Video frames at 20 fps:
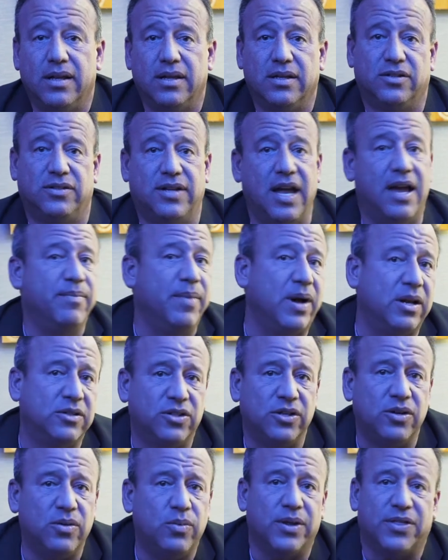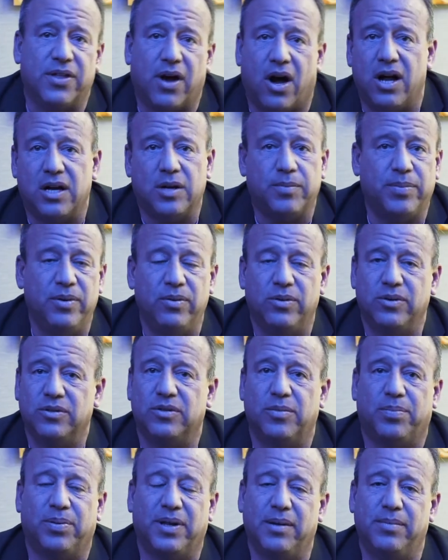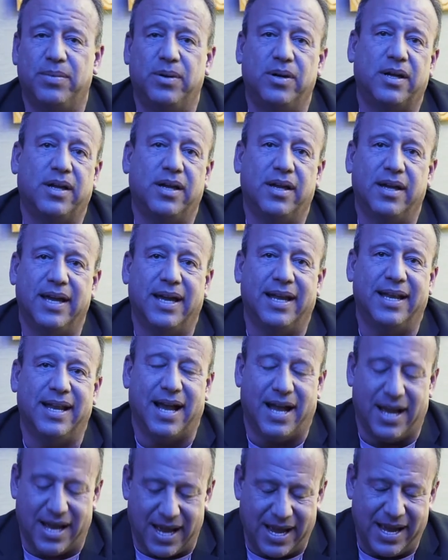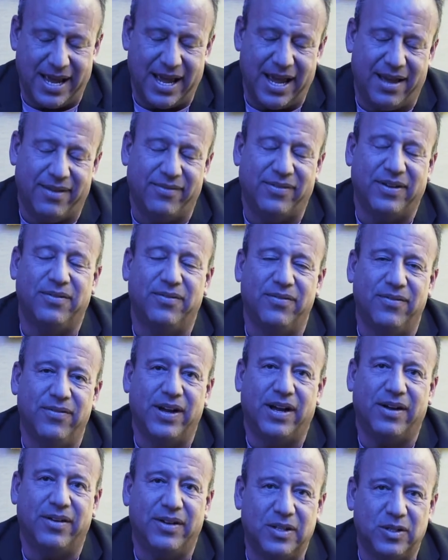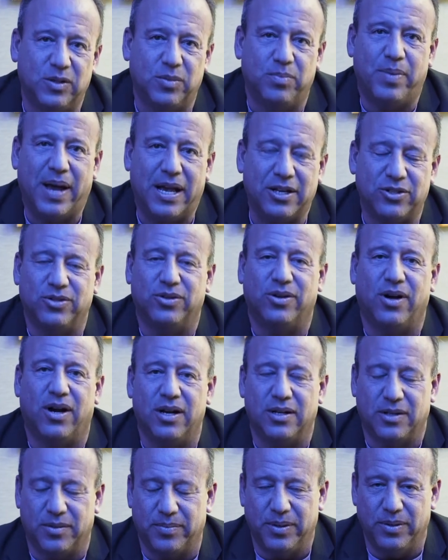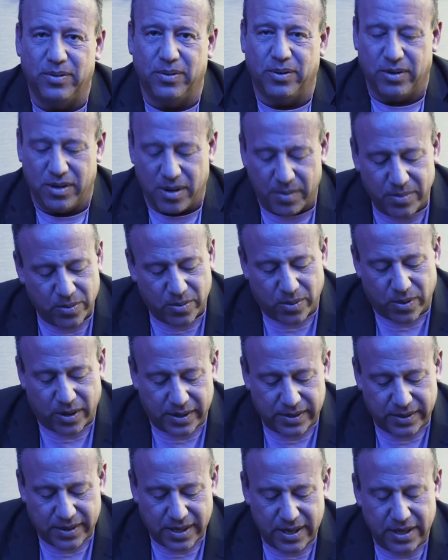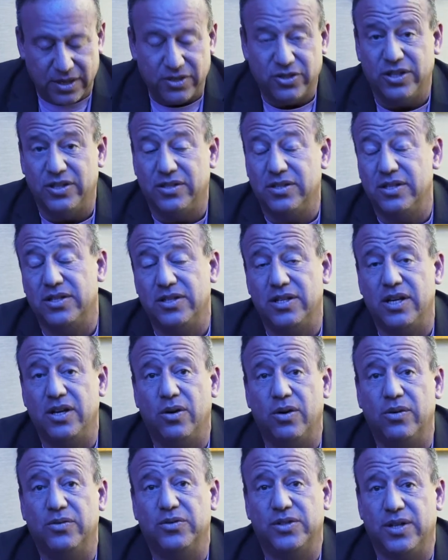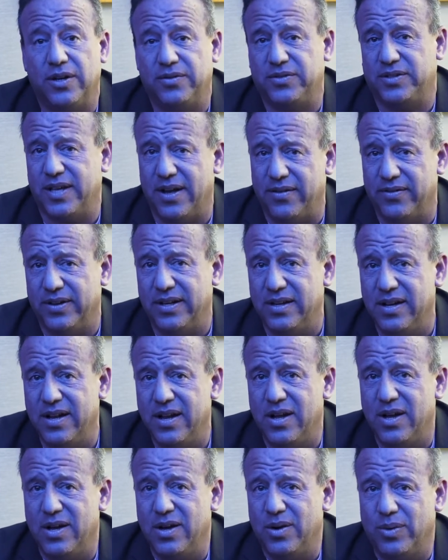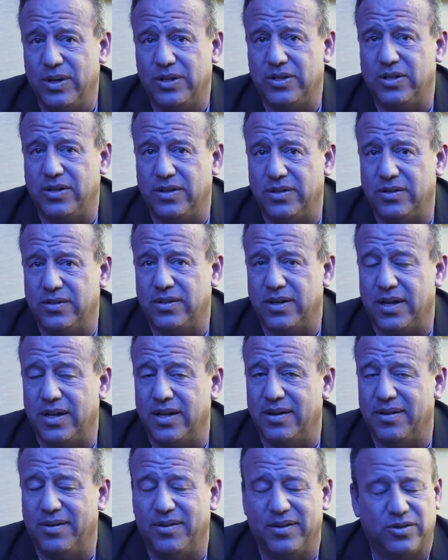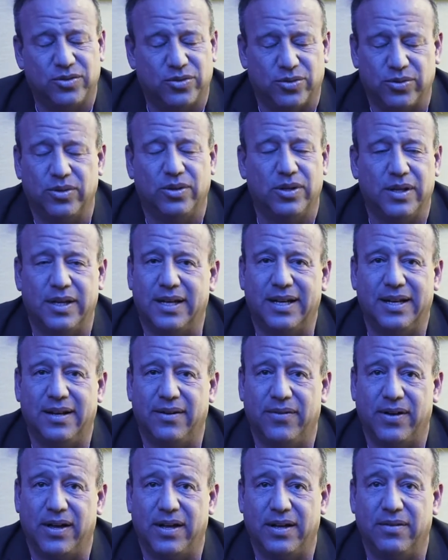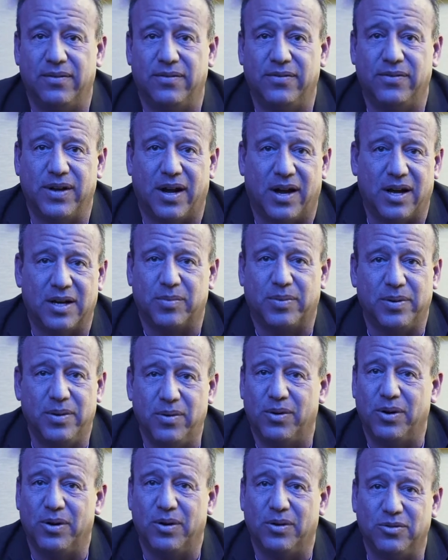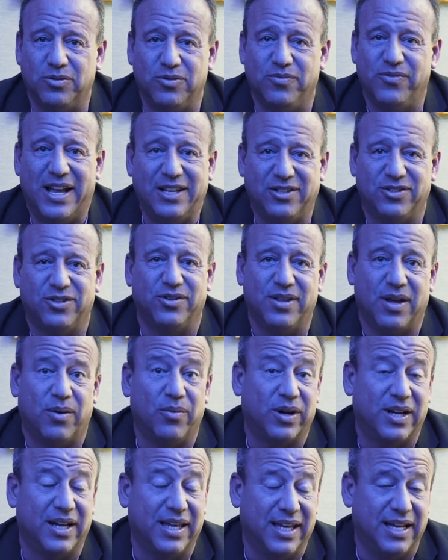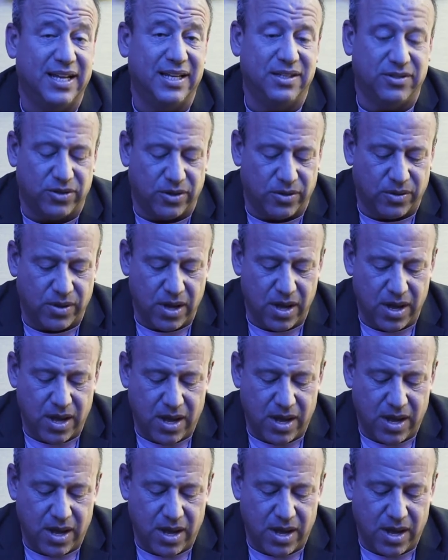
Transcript: This is Dave Meltzer with Entrepreneurs the Playbook, and I have a very special entrepreneur. Number one, she's the CEO of Shift 7, which is uh, truly an innovative entrepreneurial venture that we're going to get into.